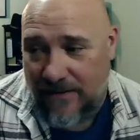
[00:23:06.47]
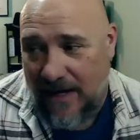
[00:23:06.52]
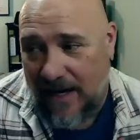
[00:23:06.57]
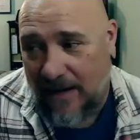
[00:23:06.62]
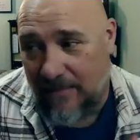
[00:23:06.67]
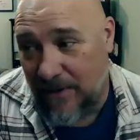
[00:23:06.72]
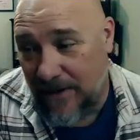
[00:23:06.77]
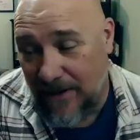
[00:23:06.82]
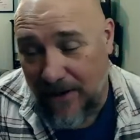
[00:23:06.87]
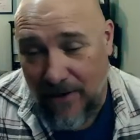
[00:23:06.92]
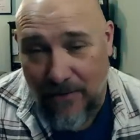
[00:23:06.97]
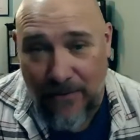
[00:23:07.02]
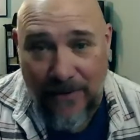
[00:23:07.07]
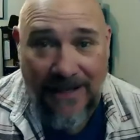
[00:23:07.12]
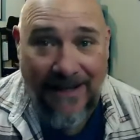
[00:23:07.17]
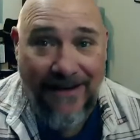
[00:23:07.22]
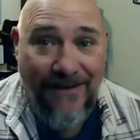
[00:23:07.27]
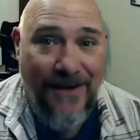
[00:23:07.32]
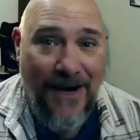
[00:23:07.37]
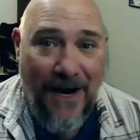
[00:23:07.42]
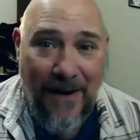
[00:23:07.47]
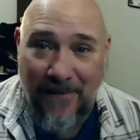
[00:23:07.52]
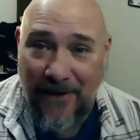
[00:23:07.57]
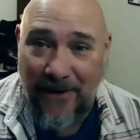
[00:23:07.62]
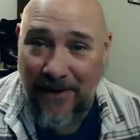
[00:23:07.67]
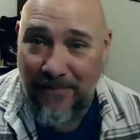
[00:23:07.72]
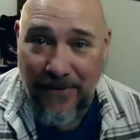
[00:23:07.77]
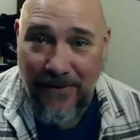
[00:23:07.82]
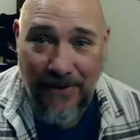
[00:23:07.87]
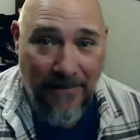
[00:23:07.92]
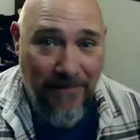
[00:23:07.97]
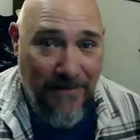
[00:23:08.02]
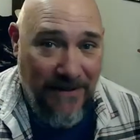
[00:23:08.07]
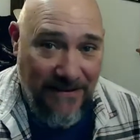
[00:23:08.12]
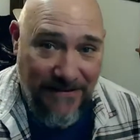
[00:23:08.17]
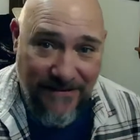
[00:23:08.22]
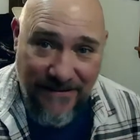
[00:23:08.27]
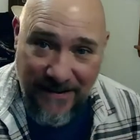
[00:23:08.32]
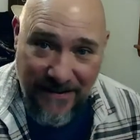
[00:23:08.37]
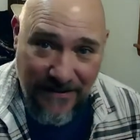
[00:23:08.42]
I'm going to go in, I'm going to put up
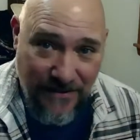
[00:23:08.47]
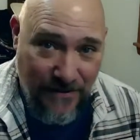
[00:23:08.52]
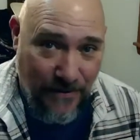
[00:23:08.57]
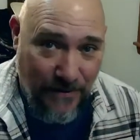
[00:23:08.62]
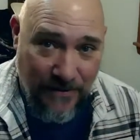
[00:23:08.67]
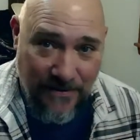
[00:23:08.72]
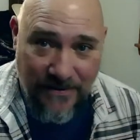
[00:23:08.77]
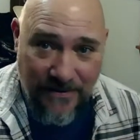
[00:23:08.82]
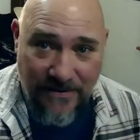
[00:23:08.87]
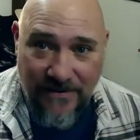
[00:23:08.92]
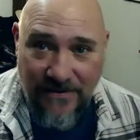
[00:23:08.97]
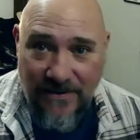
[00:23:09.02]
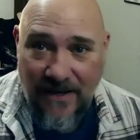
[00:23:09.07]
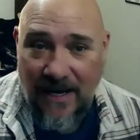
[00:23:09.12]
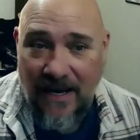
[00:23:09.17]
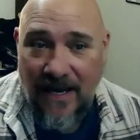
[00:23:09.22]
these 6 courses.